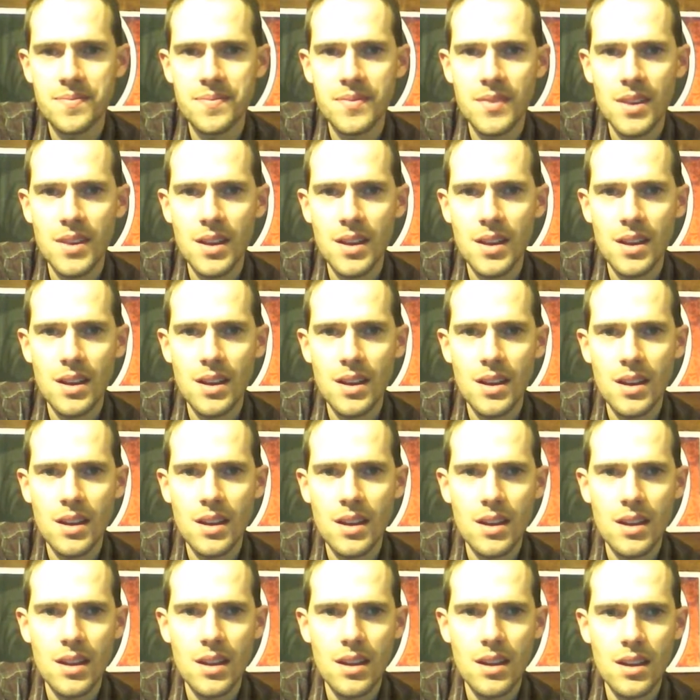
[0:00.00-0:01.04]

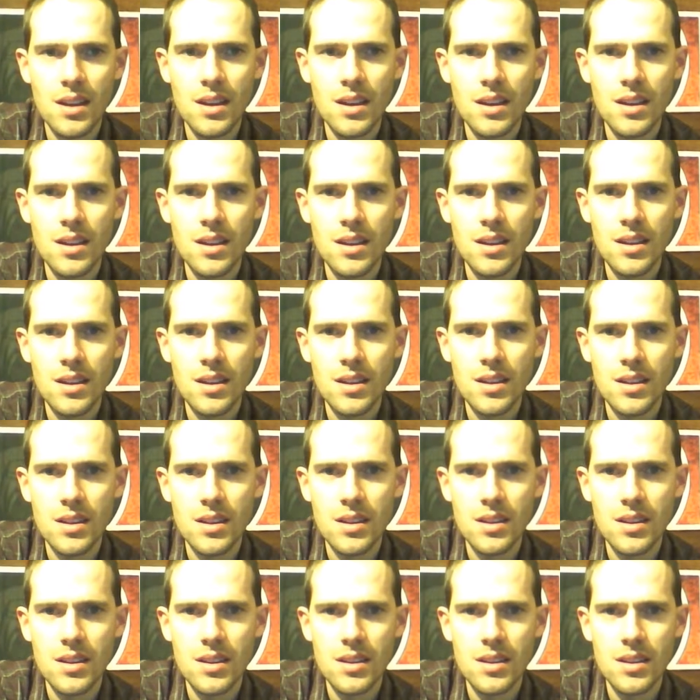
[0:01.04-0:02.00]
[no speech]